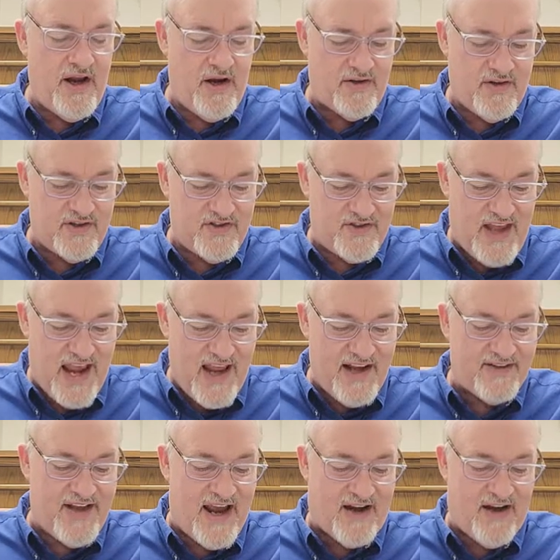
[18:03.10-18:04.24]
It doesn't say it
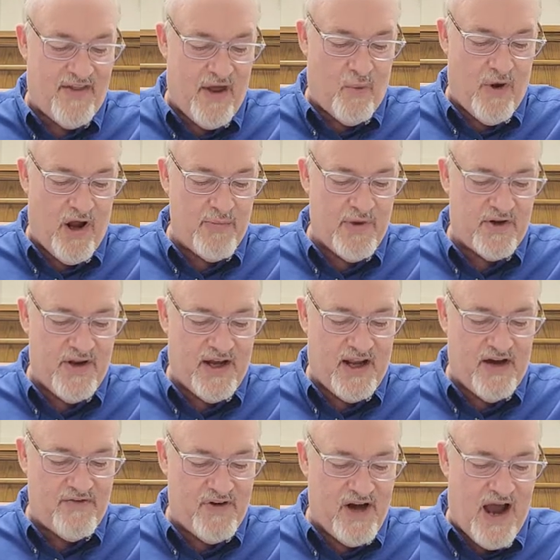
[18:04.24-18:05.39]
exactly that way. But then again,
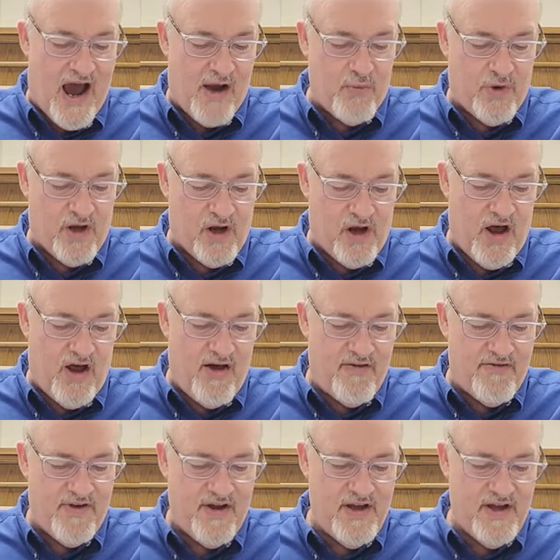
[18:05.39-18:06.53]
if God would
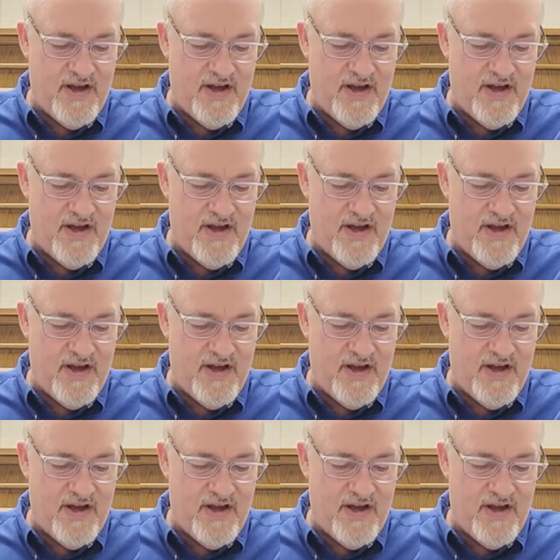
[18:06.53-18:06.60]
love